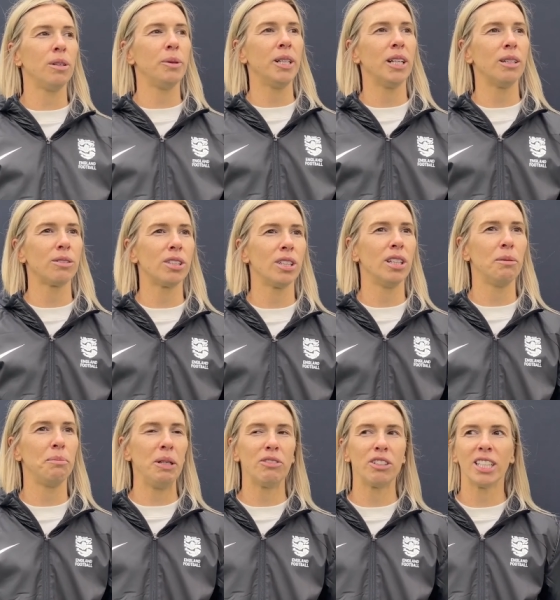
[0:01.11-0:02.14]
I went out to
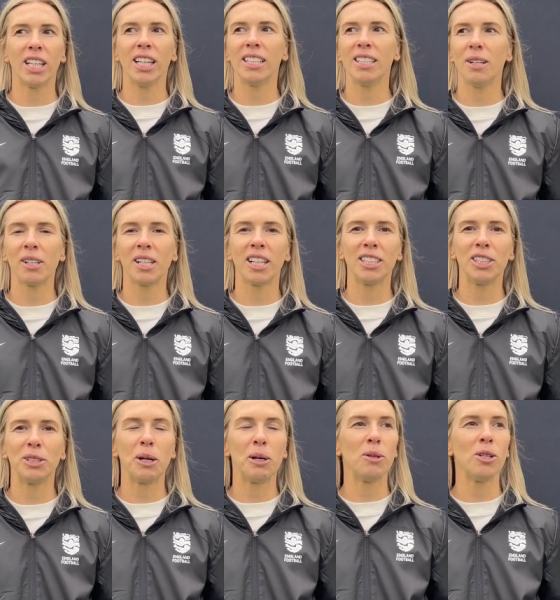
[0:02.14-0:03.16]
being retired now. I can kind of
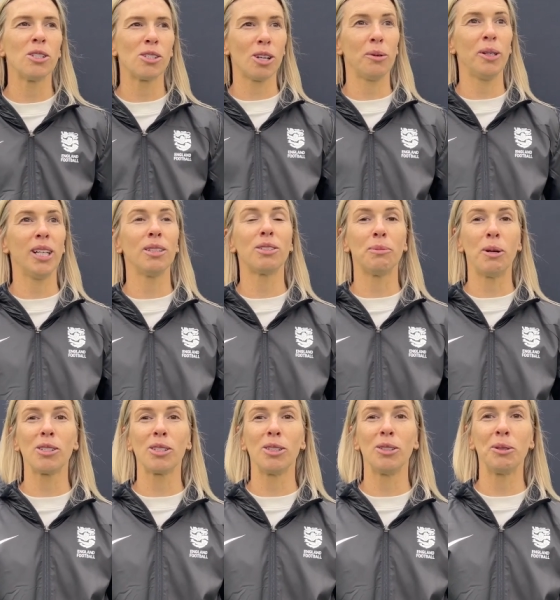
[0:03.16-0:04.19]
do what I want. So I went out to
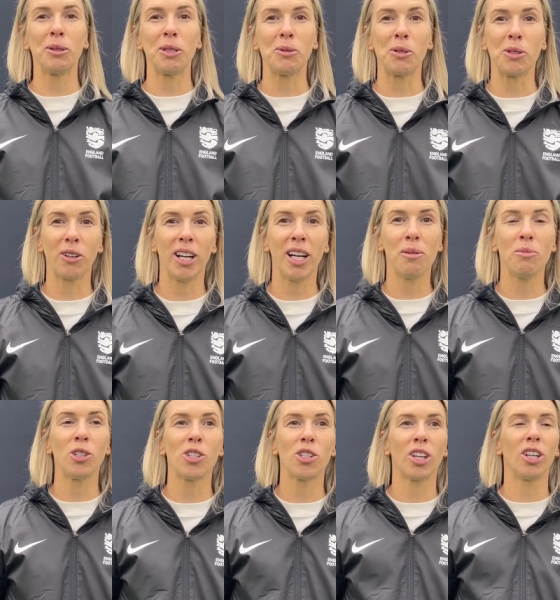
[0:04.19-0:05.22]
Barcelona, which was great, and
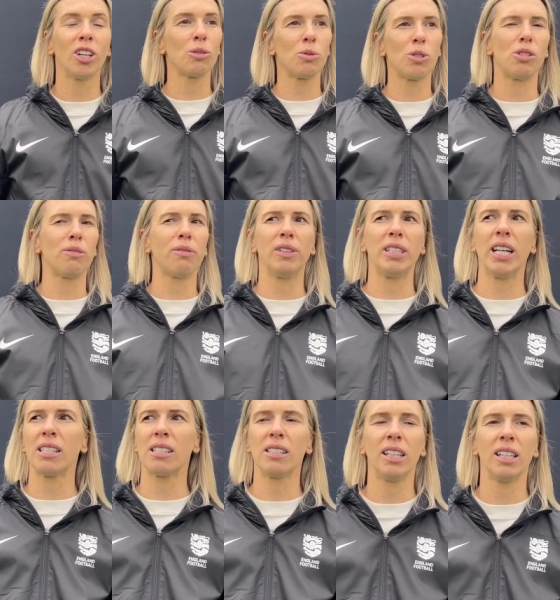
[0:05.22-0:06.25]
watched the girls, which is a
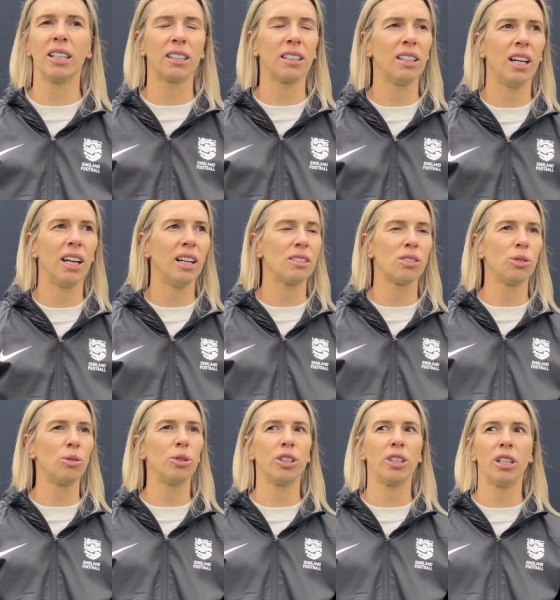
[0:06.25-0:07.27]
fantastic. Yeah, it's
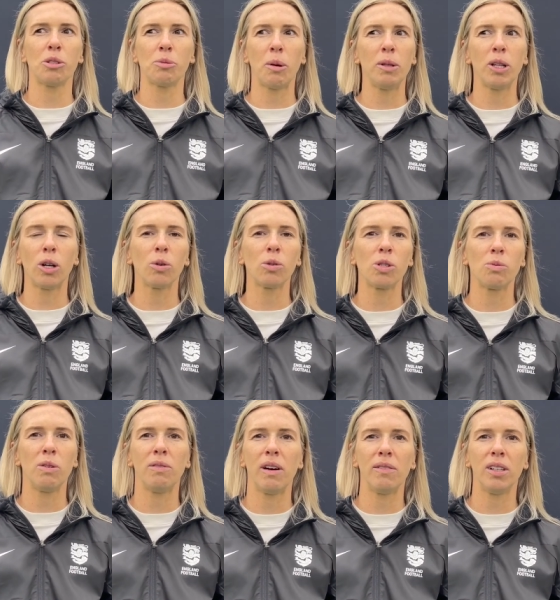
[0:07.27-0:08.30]
so good, and it's probably the closest
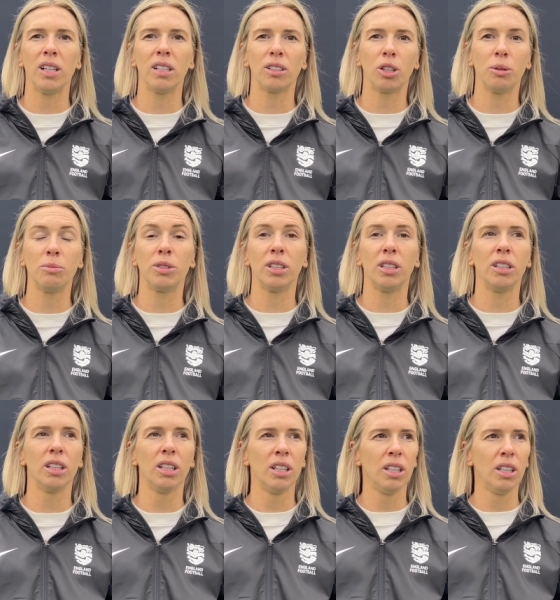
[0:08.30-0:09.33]
we've ever come to
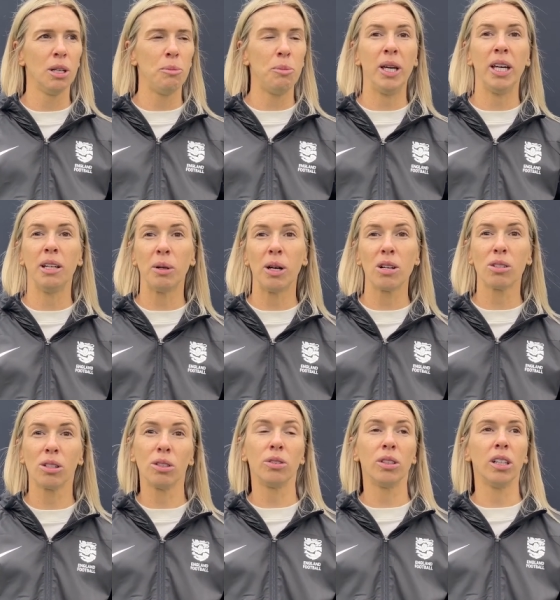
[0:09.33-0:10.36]
be in
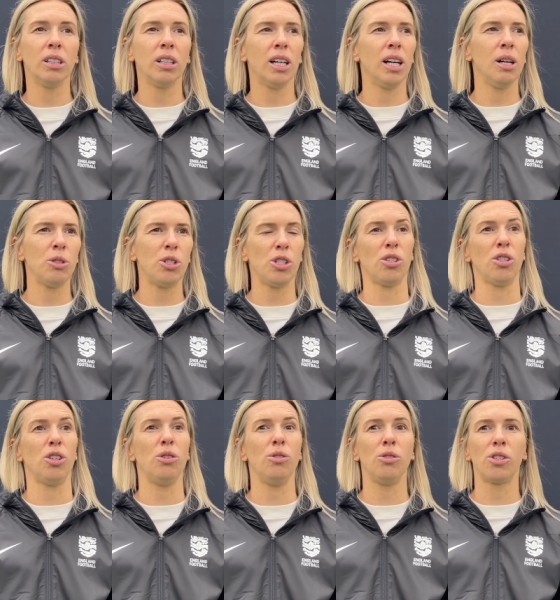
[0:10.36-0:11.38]
Barcelona, um, which is a
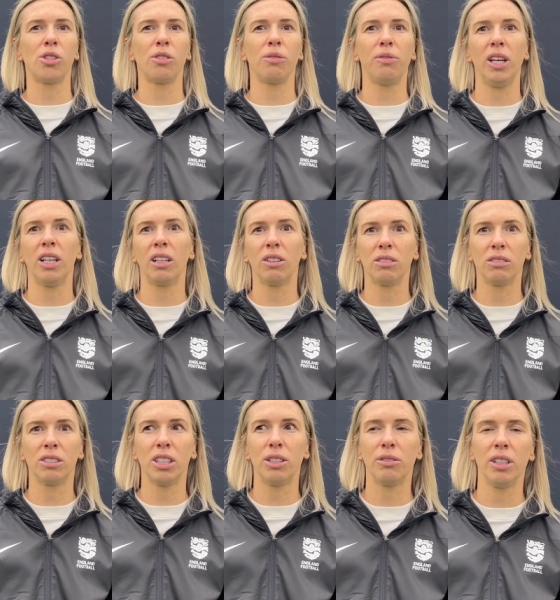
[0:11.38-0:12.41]
huge feat
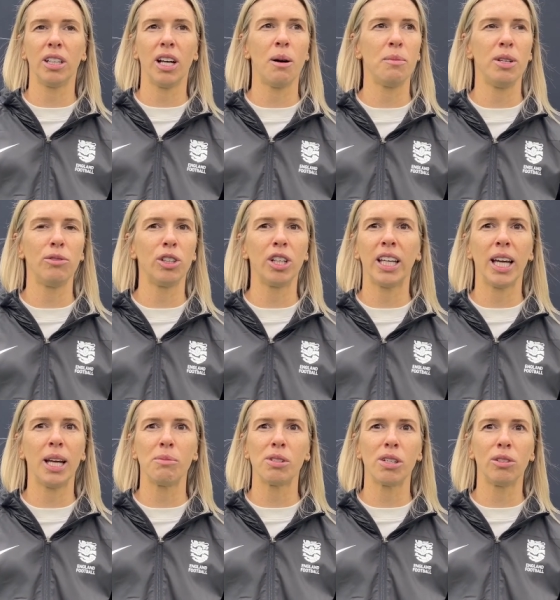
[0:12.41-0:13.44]
considering how many running
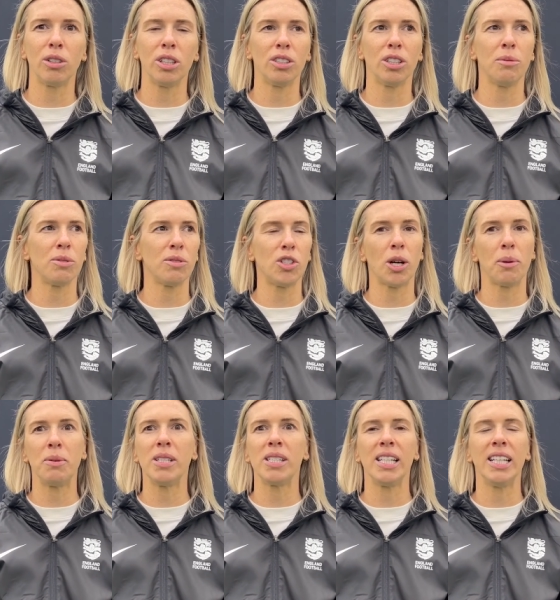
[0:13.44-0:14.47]
games they're on in terms of
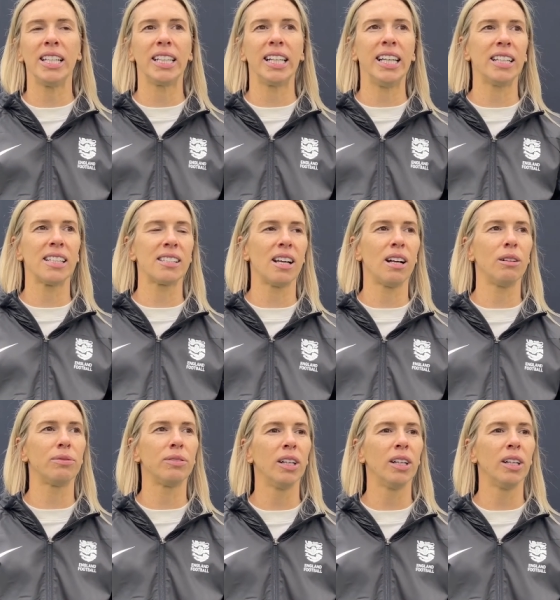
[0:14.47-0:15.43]
Champions League and league itself.